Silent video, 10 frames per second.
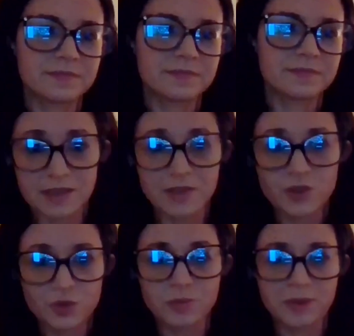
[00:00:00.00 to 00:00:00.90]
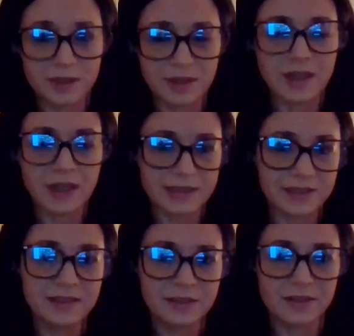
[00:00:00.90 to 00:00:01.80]
Yes, but it should be
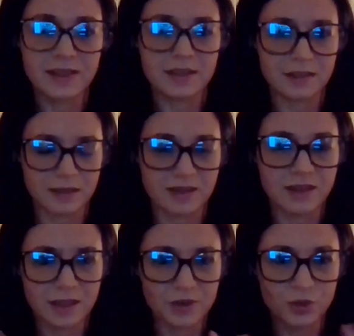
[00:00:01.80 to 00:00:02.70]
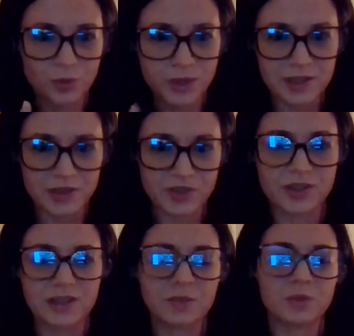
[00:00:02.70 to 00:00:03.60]
ideally a two-way
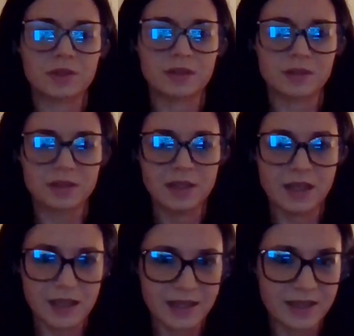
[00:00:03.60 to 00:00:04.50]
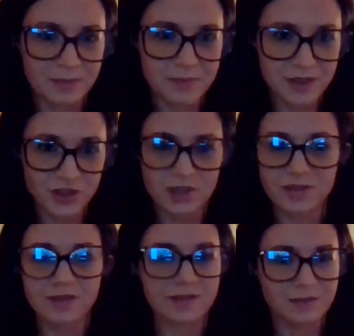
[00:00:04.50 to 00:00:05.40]
street. What Eric
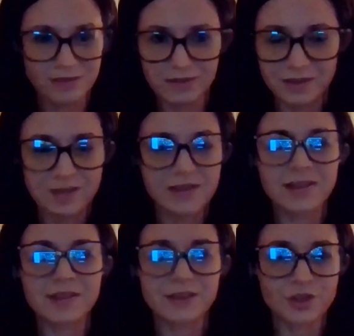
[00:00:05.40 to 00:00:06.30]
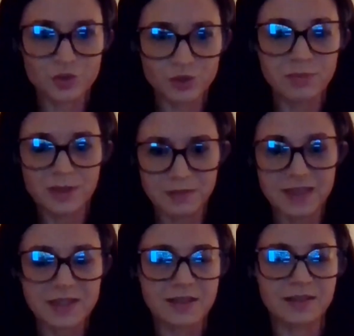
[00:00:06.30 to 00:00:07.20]
mentioned, there should be
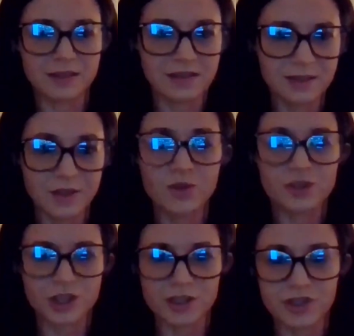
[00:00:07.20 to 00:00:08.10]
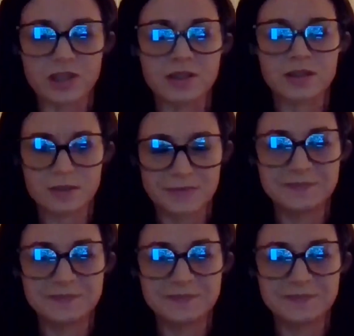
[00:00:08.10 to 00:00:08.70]
basically negotiations.